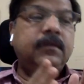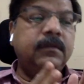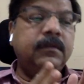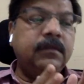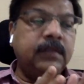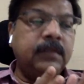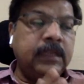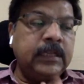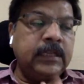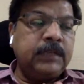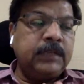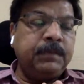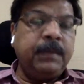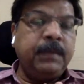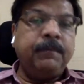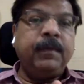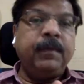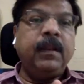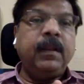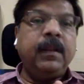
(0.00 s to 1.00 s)
these
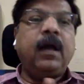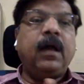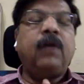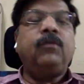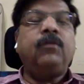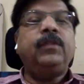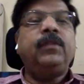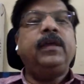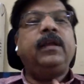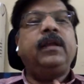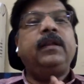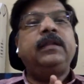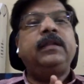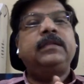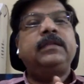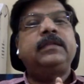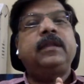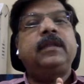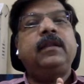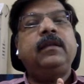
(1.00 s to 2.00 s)
people, how they are
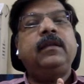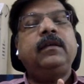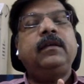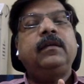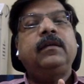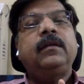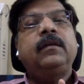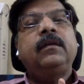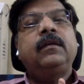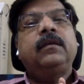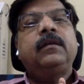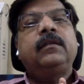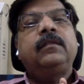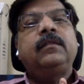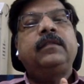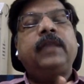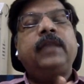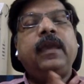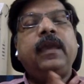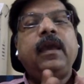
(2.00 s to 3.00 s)
understanding,
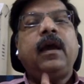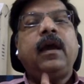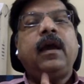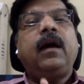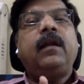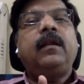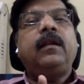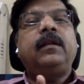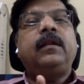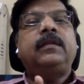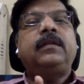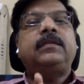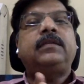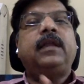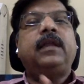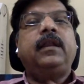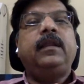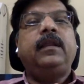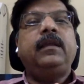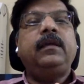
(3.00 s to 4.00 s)
they are
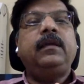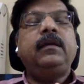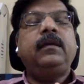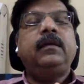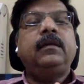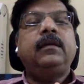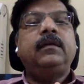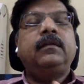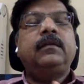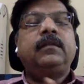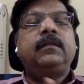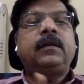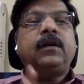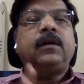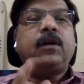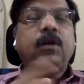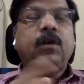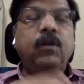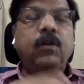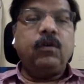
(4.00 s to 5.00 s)
understanding
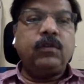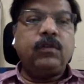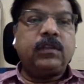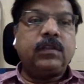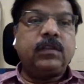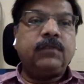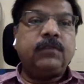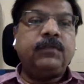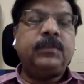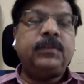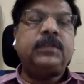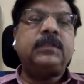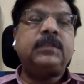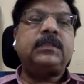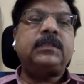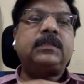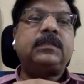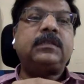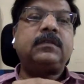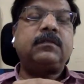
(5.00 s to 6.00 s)
the cloth which
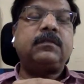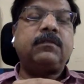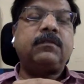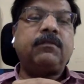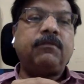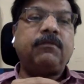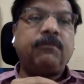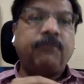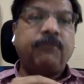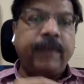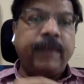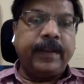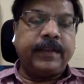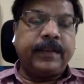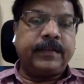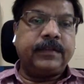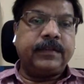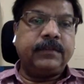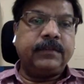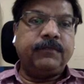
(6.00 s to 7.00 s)
is
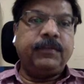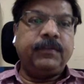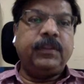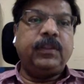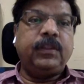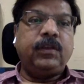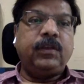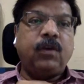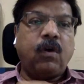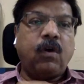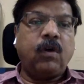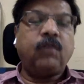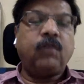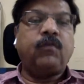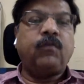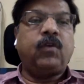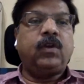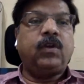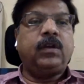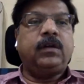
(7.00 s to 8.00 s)
wet with the
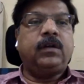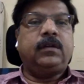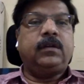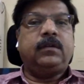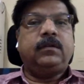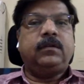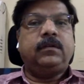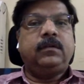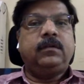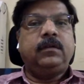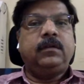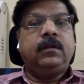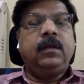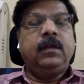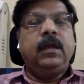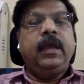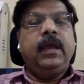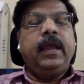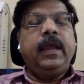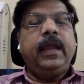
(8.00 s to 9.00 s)
hot water.
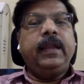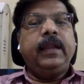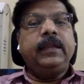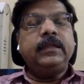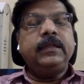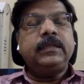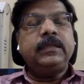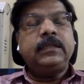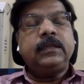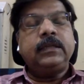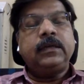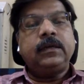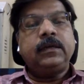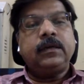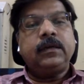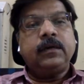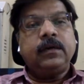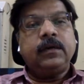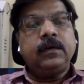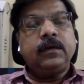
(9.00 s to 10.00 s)
It is
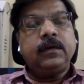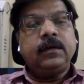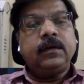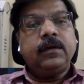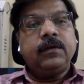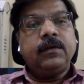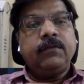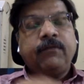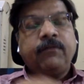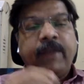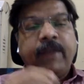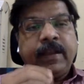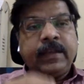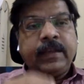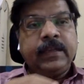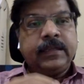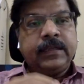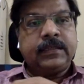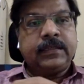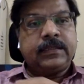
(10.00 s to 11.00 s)
the
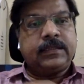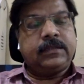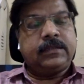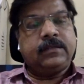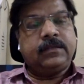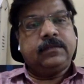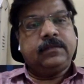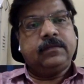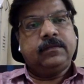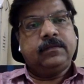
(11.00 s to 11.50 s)
wetness